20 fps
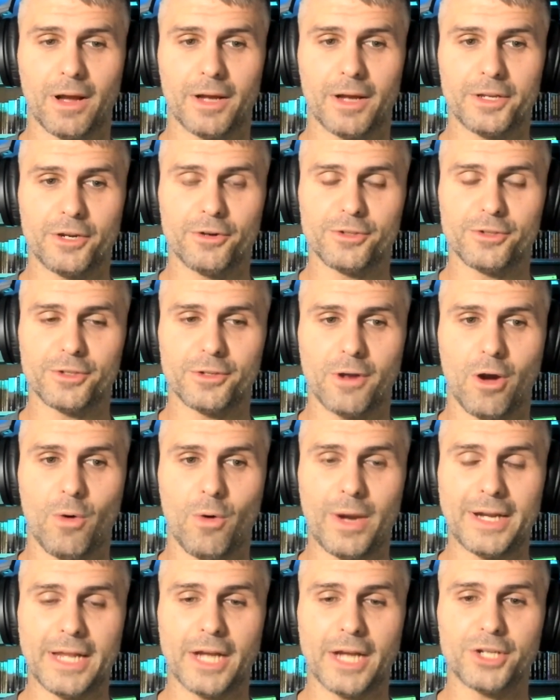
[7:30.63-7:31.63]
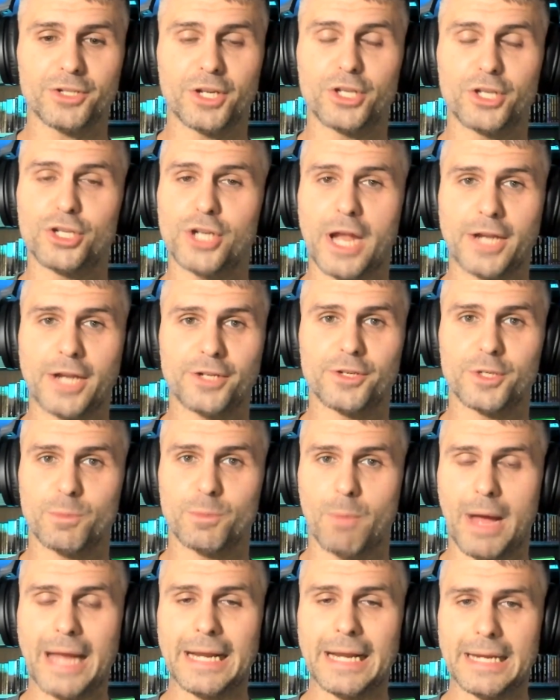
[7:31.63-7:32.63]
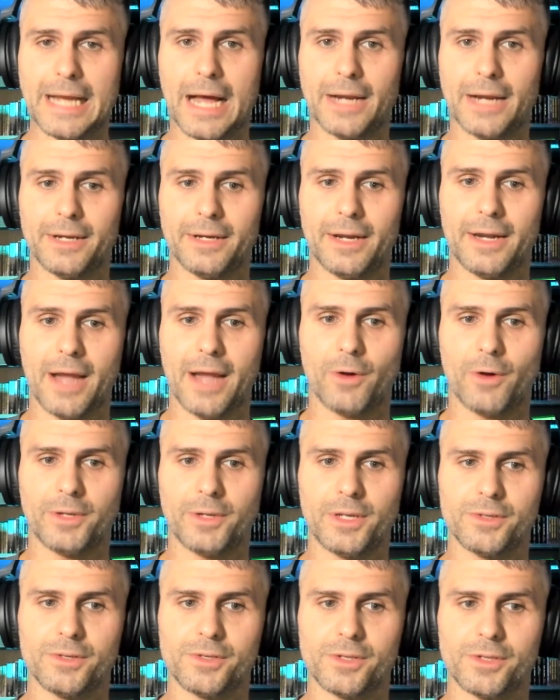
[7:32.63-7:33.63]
years ago, and he actually changed his mind on it, and now he